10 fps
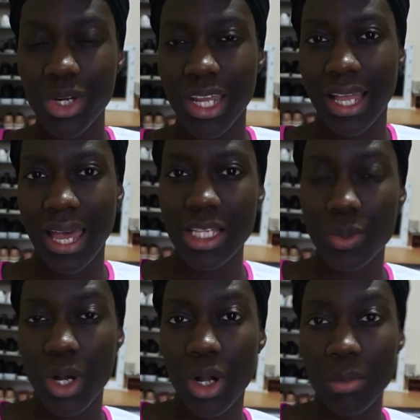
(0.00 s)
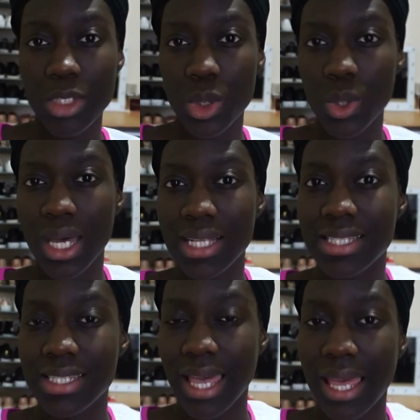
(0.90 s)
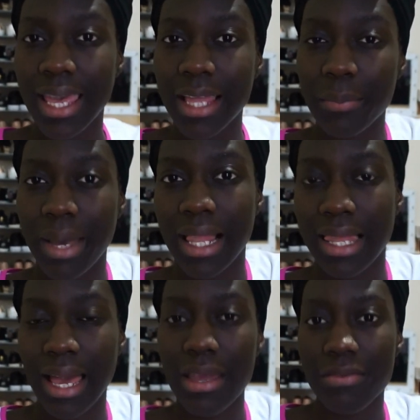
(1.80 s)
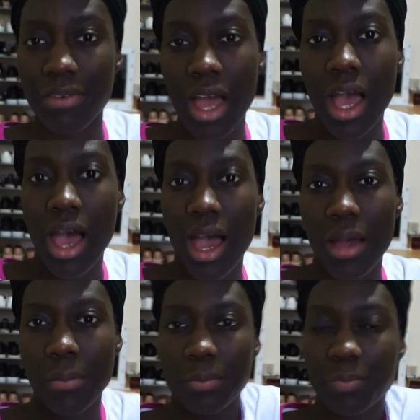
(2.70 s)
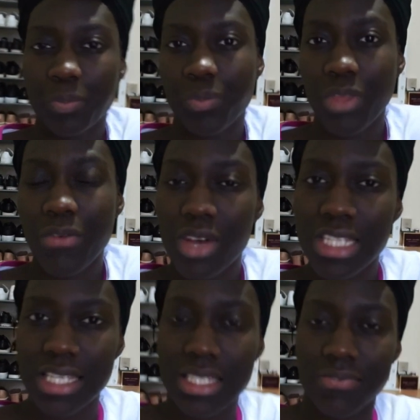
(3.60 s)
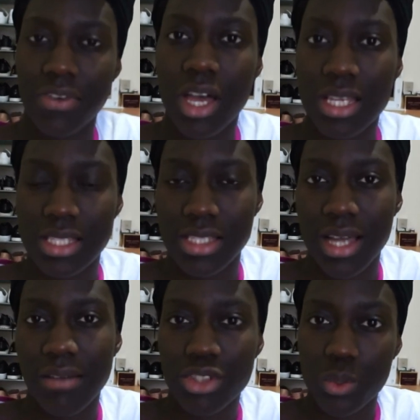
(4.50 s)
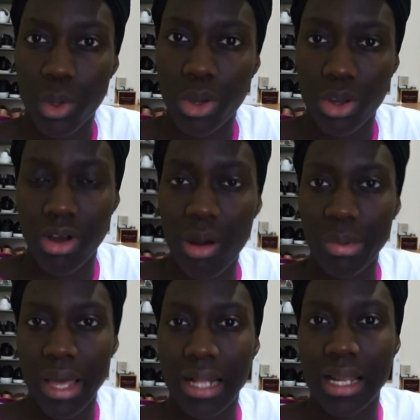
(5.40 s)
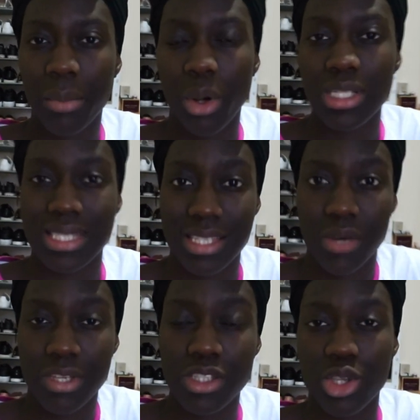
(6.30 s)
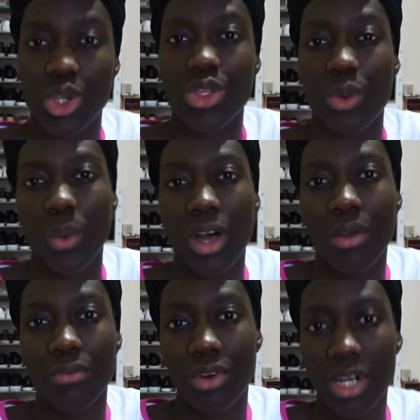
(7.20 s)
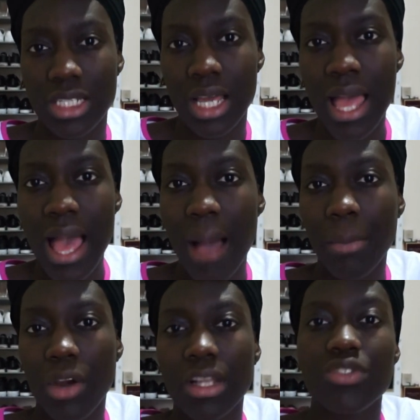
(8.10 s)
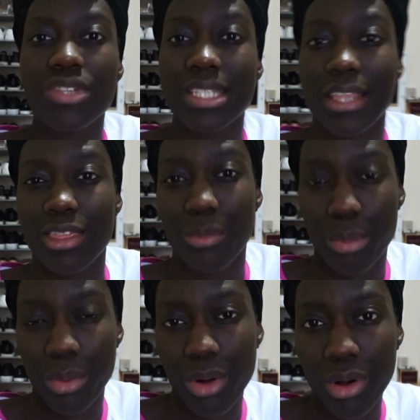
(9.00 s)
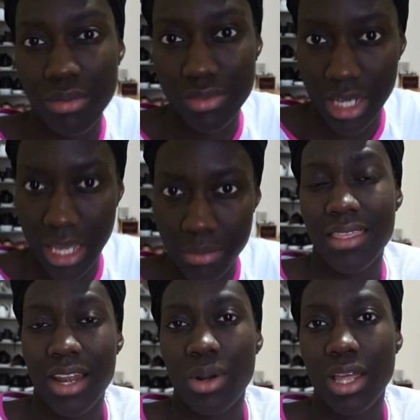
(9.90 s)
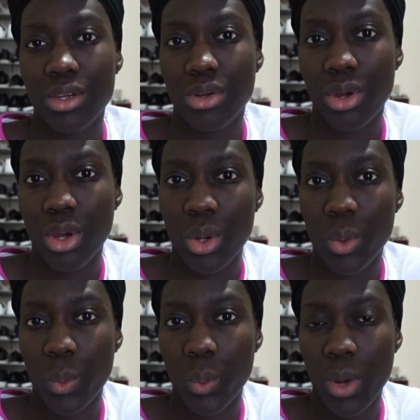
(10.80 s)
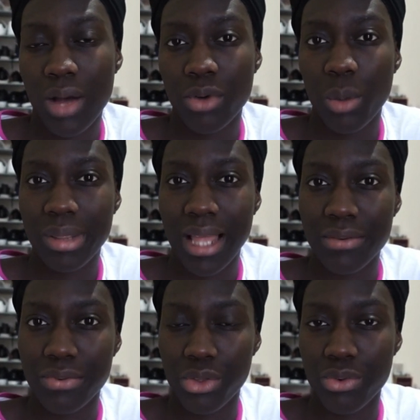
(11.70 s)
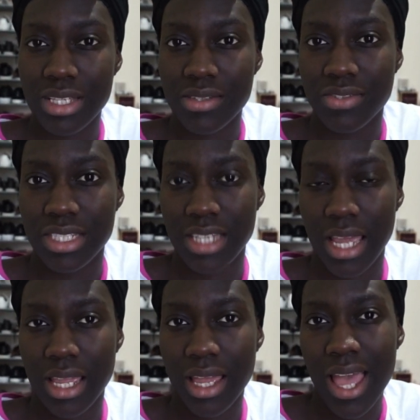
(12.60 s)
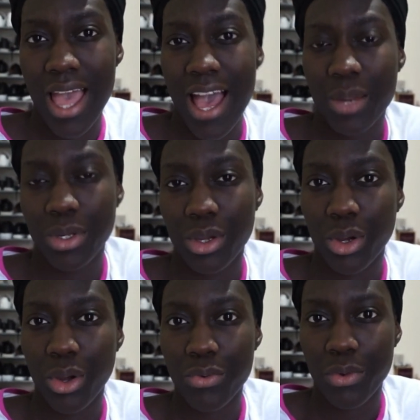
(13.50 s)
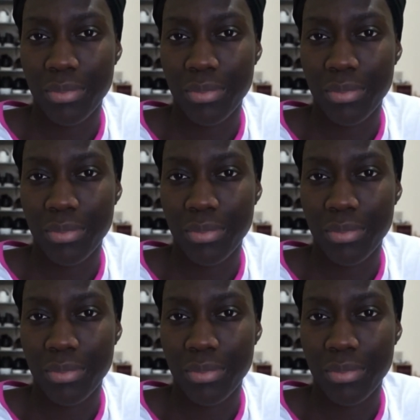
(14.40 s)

morning, guys. Welcome to a day in my life. First things first, I've just woken up and I'm going to delve into the Word of God. I'm currently reading the book of James and I'll let you know what I've got planned for the rest of the day and we can go from